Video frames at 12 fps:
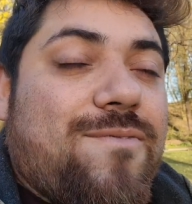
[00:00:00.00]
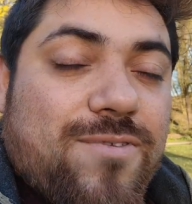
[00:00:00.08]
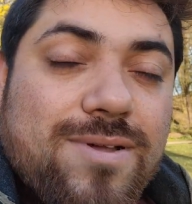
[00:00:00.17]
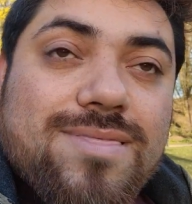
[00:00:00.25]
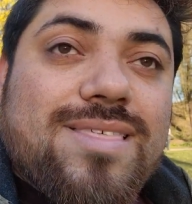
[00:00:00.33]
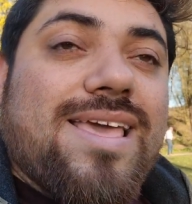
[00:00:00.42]

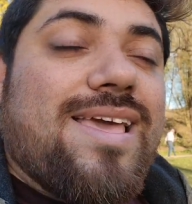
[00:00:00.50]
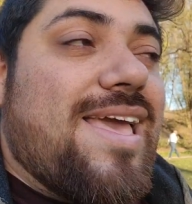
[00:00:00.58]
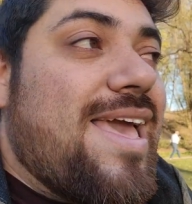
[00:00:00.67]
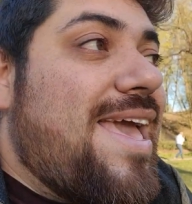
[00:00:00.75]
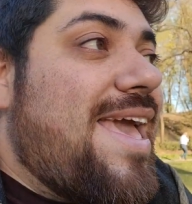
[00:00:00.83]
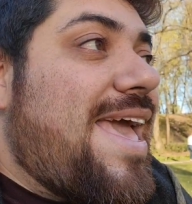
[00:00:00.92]
everything.
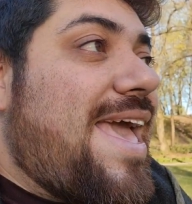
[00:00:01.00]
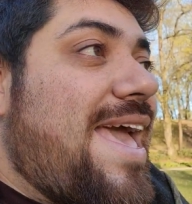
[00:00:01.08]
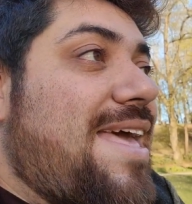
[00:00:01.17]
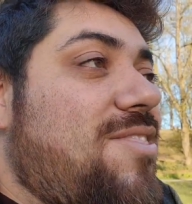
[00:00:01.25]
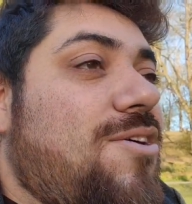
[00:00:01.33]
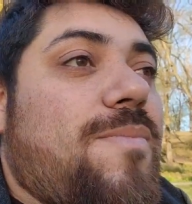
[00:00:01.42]

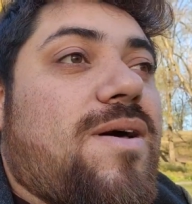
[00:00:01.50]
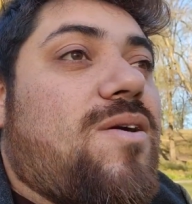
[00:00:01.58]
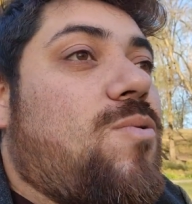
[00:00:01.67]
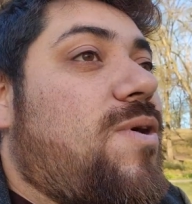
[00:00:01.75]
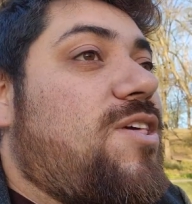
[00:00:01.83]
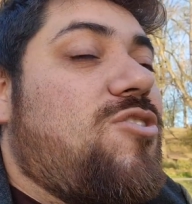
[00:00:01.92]
And no
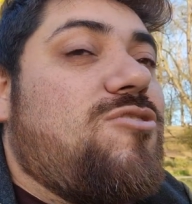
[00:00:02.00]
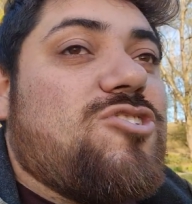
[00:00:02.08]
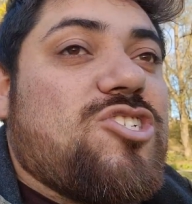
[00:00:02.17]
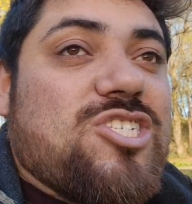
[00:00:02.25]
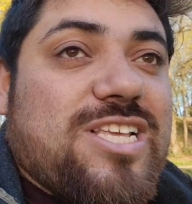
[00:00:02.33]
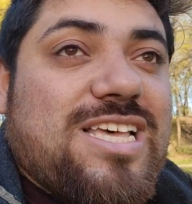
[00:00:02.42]
matter what you
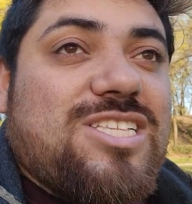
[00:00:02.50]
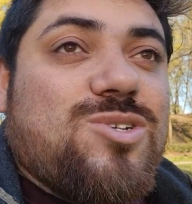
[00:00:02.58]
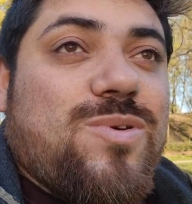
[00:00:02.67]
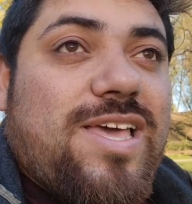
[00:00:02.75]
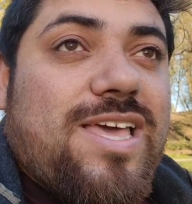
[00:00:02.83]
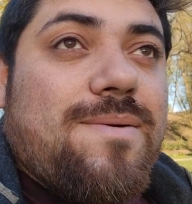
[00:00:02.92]
say
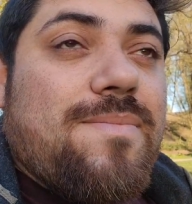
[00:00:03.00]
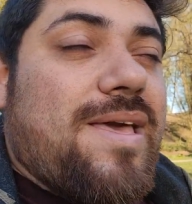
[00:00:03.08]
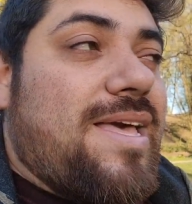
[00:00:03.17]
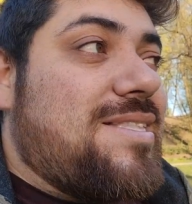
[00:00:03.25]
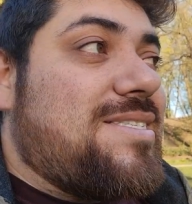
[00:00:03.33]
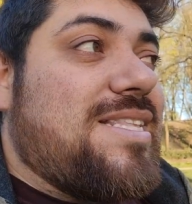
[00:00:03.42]
to him,
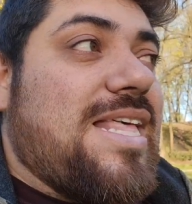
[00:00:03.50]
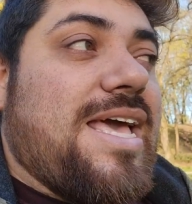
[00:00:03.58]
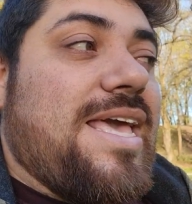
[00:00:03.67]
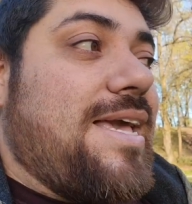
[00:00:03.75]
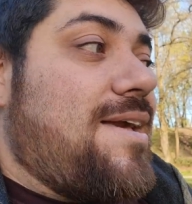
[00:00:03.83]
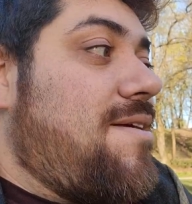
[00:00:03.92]
it's
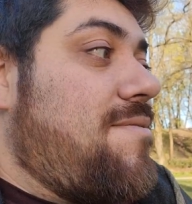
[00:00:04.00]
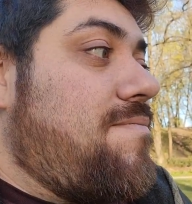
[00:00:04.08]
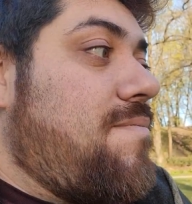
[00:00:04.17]
like,